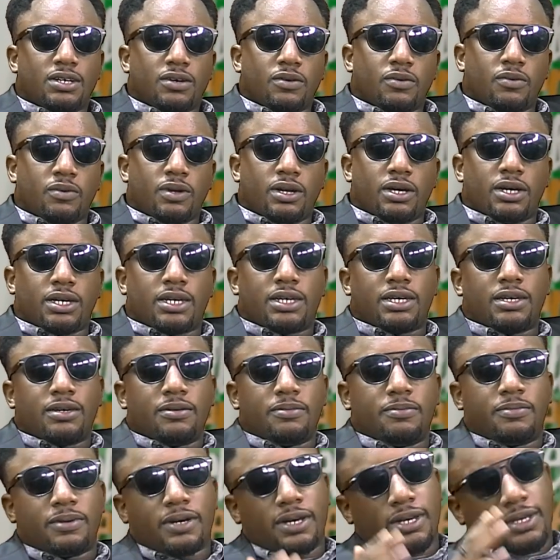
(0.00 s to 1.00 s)
when I came
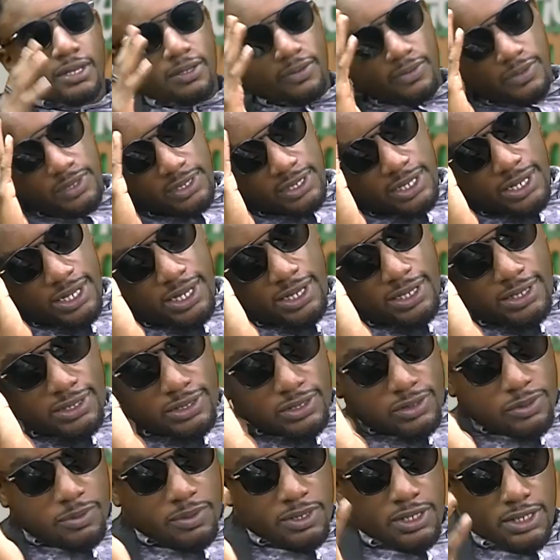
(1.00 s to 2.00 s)
back, it was like
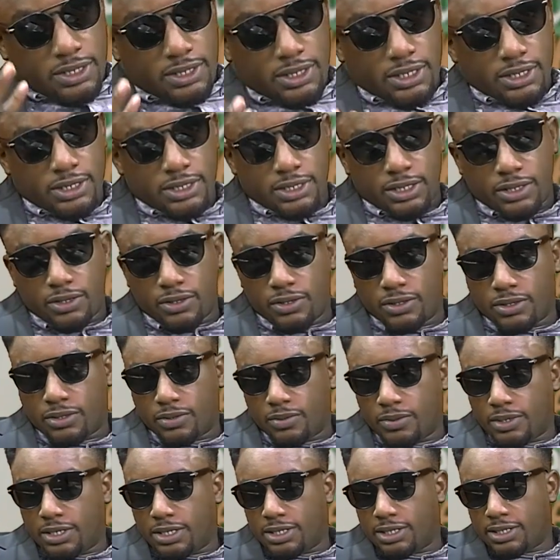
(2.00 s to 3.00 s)
so many things are not the
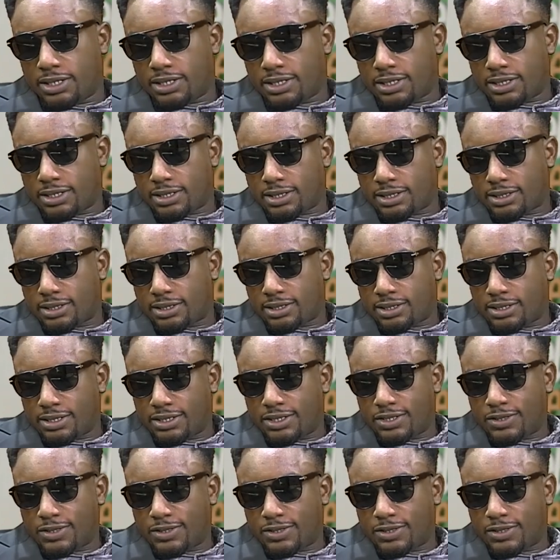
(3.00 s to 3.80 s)
way it